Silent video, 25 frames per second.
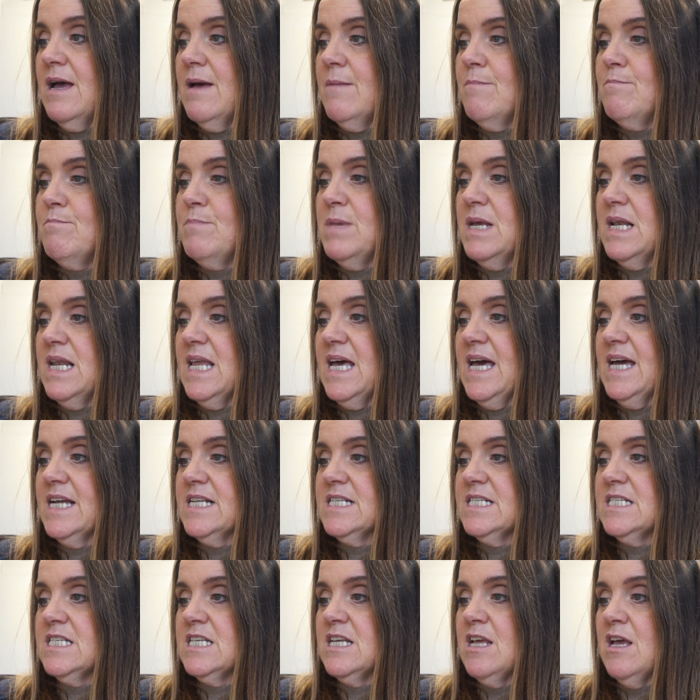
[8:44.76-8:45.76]

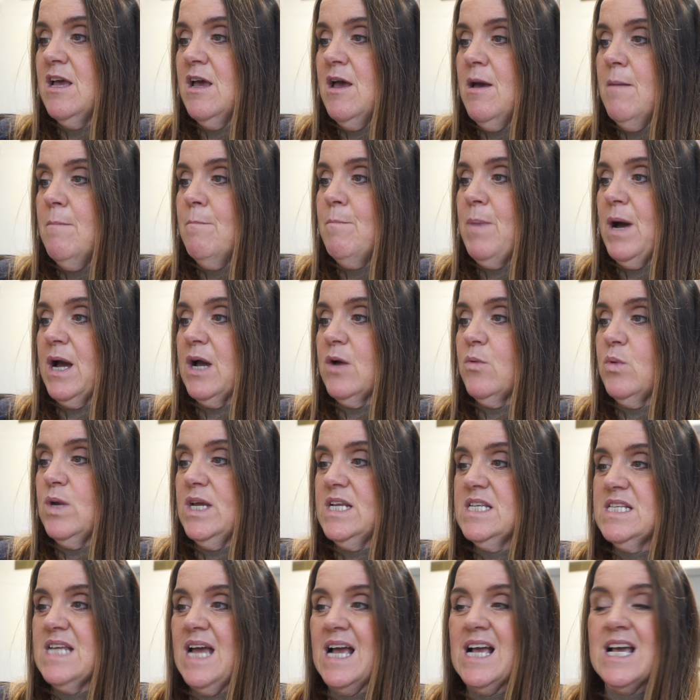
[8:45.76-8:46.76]
millet,
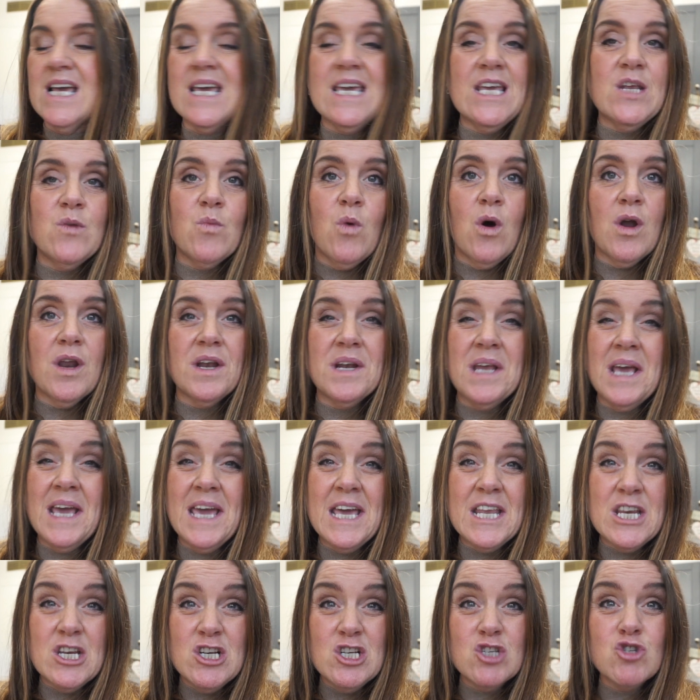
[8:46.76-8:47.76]
buckwheat and quinoa in it,
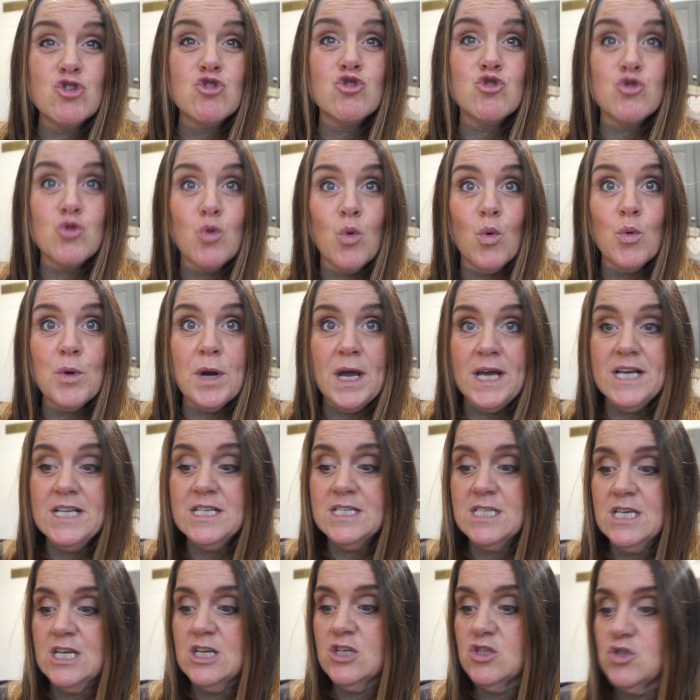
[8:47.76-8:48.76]
and it is so
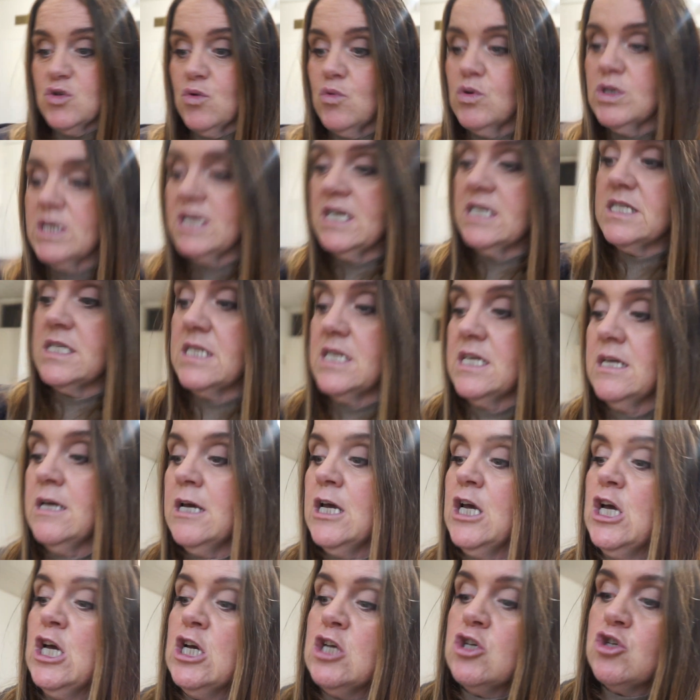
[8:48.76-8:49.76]
nice, it is so tasty.
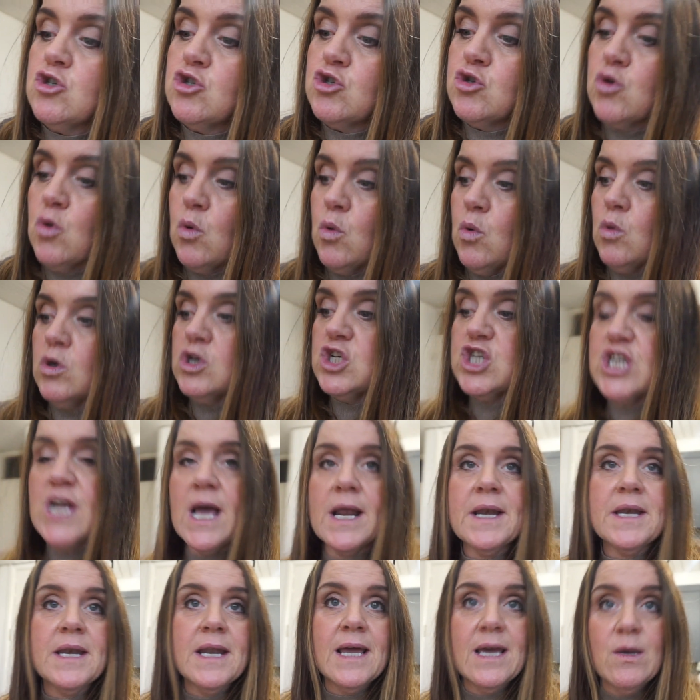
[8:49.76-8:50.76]
So
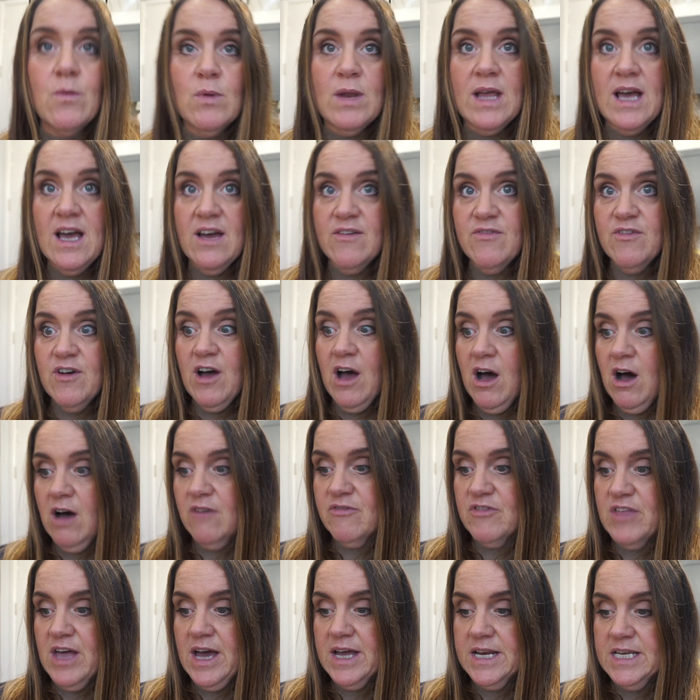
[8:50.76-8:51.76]
Shannon and I will have half
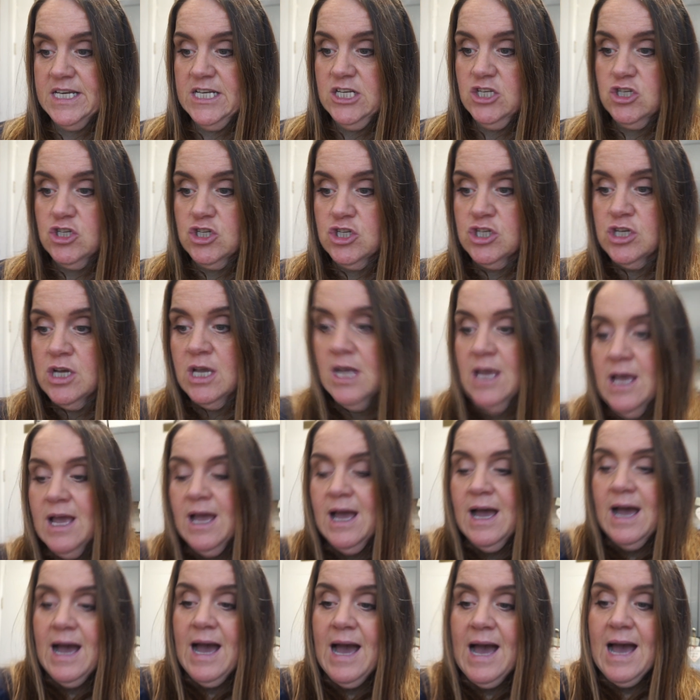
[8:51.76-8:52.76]
of that each,
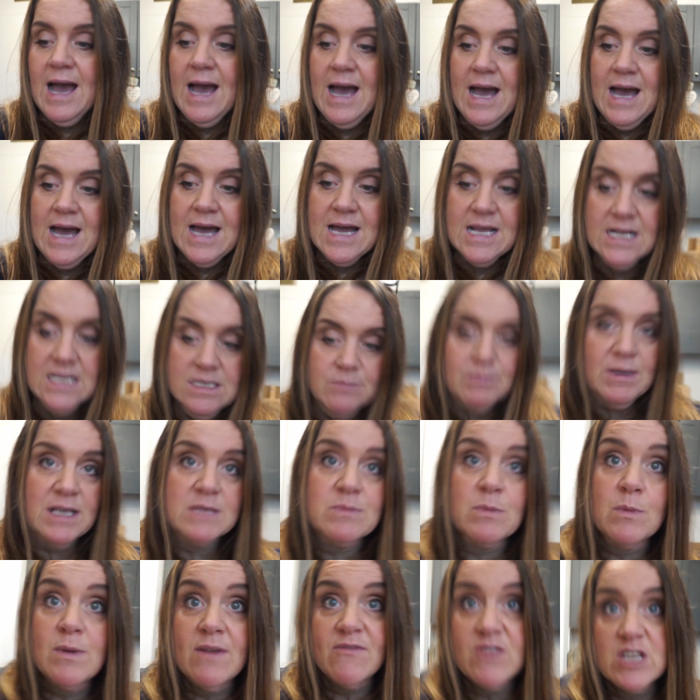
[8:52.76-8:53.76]
and my
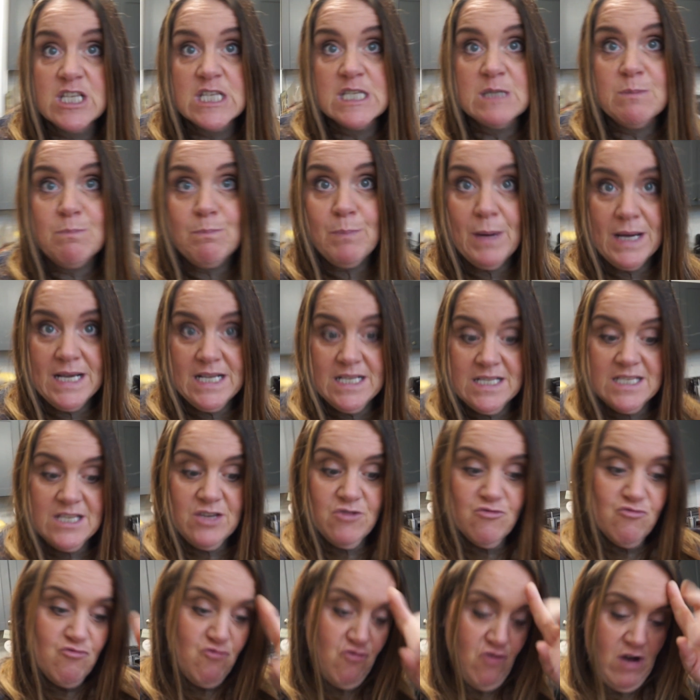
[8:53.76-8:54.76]
husband will have a
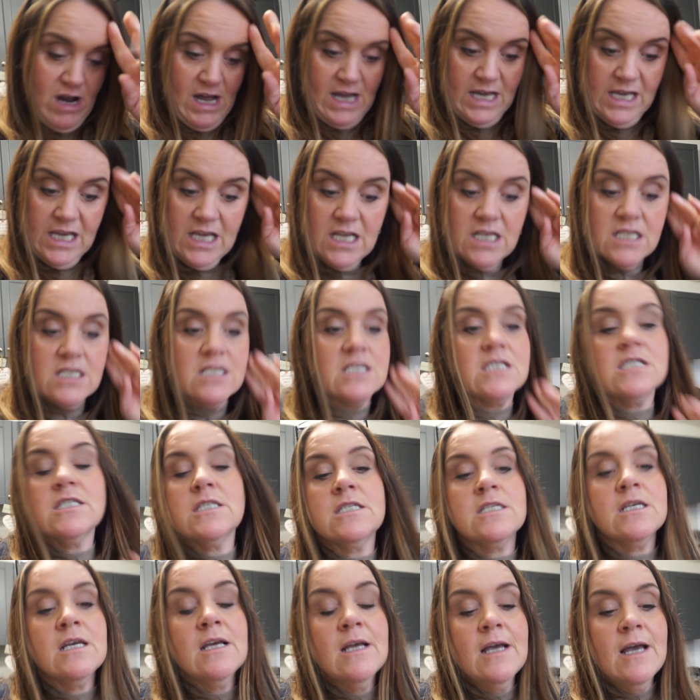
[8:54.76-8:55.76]
spicy
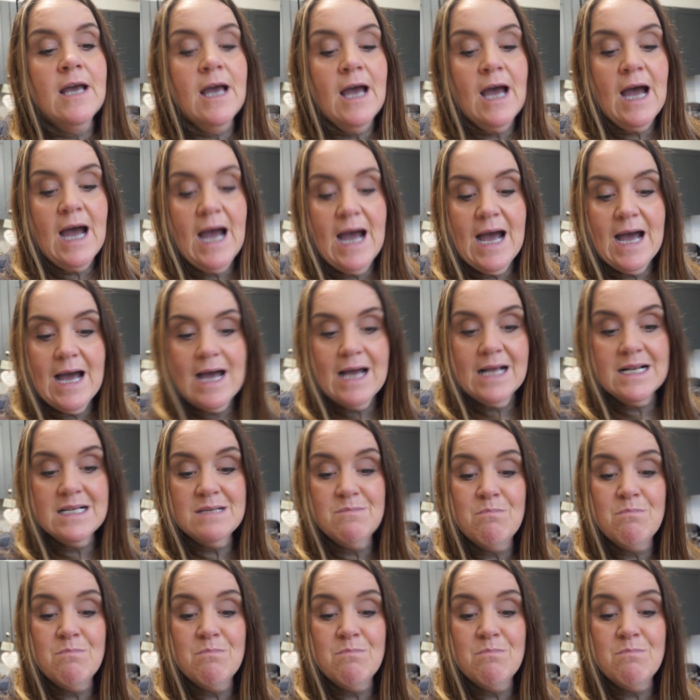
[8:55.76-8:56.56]
rice. And